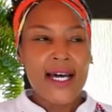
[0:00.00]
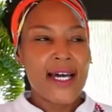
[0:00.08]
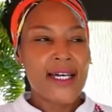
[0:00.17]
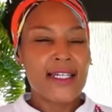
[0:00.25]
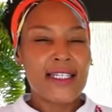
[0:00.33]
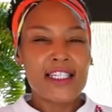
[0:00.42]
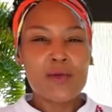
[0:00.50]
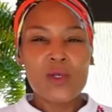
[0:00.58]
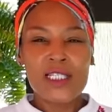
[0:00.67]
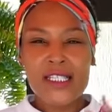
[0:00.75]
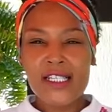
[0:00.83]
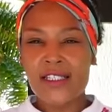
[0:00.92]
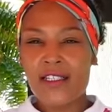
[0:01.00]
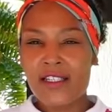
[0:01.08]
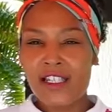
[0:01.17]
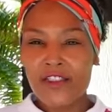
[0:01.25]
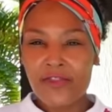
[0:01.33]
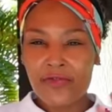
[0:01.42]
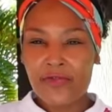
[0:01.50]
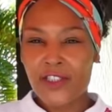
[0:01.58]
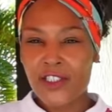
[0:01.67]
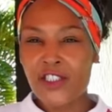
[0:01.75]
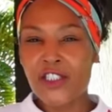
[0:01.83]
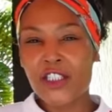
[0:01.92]
and it wasn't enough
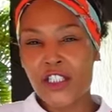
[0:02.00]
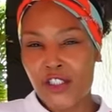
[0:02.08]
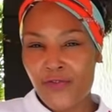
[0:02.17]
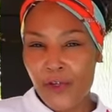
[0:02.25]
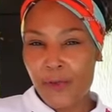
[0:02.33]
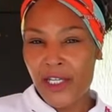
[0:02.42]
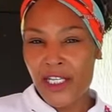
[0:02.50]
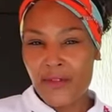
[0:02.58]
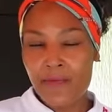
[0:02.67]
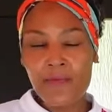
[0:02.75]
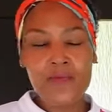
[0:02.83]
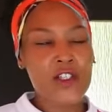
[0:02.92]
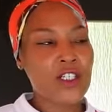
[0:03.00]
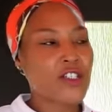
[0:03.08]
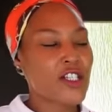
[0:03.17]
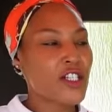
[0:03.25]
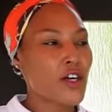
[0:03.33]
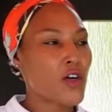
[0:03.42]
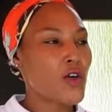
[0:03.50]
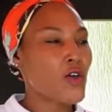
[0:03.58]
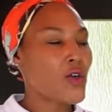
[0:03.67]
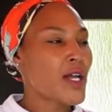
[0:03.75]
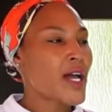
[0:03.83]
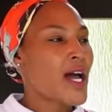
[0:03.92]
gush for me.
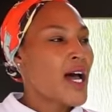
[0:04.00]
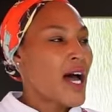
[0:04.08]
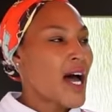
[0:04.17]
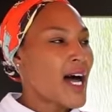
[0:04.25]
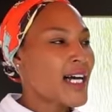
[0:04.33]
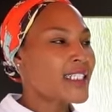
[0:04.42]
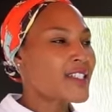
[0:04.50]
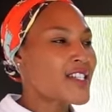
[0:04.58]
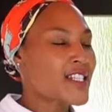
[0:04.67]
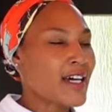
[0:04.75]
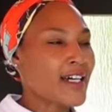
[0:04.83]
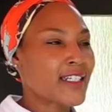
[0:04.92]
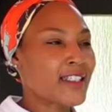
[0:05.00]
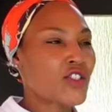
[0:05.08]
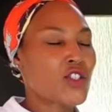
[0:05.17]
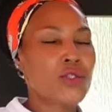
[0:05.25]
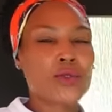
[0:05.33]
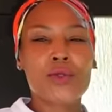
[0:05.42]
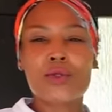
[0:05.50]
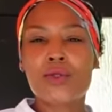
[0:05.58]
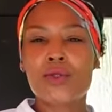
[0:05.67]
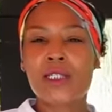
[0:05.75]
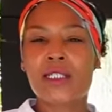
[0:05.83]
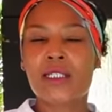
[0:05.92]
So I decided
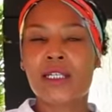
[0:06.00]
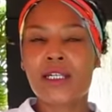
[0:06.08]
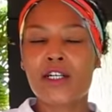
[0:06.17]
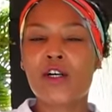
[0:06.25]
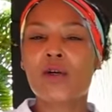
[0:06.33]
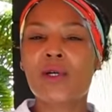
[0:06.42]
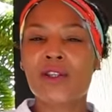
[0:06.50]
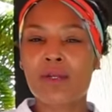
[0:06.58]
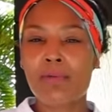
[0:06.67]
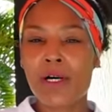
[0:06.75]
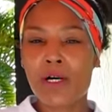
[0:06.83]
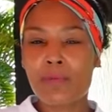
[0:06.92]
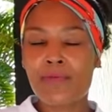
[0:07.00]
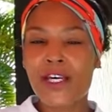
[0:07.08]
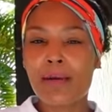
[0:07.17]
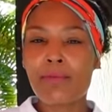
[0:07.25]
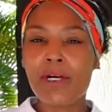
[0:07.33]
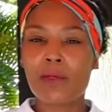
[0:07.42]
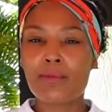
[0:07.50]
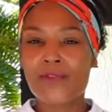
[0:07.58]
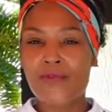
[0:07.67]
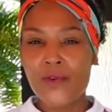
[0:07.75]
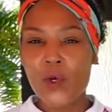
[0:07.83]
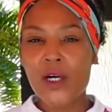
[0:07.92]
to go with a pump that pumped
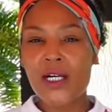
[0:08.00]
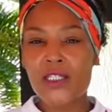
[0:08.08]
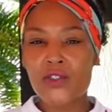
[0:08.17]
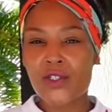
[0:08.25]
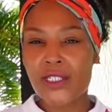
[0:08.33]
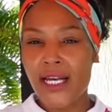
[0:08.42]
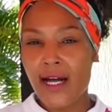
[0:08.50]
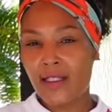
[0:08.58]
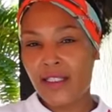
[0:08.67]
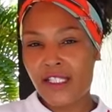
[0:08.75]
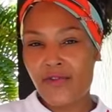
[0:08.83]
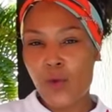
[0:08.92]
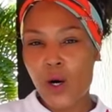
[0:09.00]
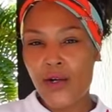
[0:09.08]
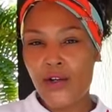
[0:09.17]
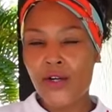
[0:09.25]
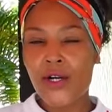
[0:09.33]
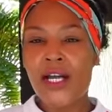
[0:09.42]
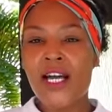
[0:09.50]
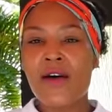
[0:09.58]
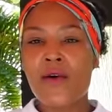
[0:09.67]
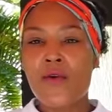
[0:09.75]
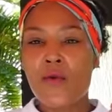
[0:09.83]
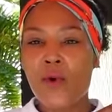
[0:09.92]
400 gallons of water.
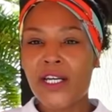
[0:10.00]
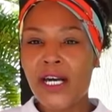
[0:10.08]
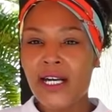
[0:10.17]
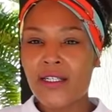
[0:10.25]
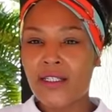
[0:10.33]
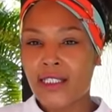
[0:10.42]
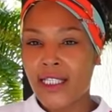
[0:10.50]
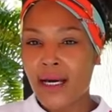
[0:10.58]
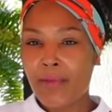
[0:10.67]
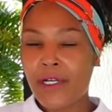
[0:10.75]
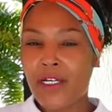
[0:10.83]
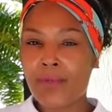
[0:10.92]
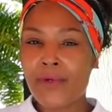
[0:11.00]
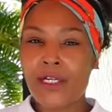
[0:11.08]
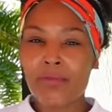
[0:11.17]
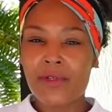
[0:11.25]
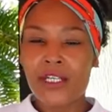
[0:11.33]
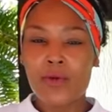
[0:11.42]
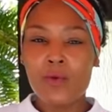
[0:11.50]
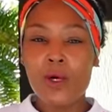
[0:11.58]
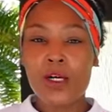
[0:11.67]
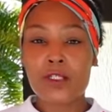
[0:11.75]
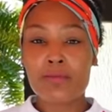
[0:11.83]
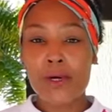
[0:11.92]
When I hooked that pump up, it
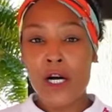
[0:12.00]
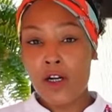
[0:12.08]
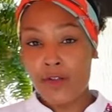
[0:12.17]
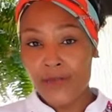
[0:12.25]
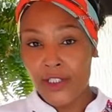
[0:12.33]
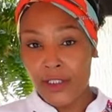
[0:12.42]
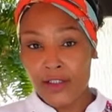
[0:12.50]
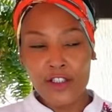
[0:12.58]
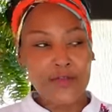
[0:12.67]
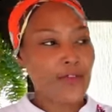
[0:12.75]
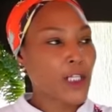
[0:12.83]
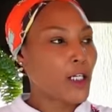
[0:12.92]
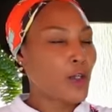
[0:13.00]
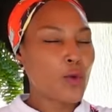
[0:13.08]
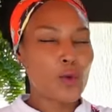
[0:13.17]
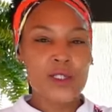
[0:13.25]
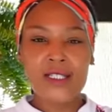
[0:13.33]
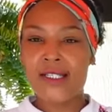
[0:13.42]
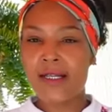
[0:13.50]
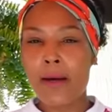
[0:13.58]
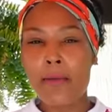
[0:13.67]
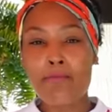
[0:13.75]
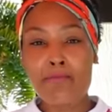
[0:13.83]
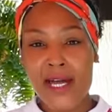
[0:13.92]
worked perfect. The flow was
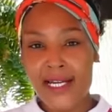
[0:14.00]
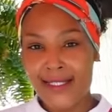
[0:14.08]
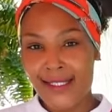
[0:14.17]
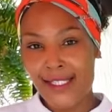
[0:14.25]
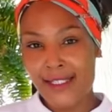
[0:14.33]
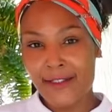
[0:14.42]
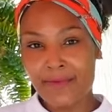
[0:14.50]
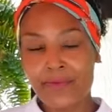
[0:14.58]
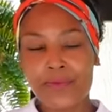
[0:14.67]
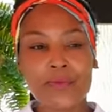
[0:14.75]
amazing.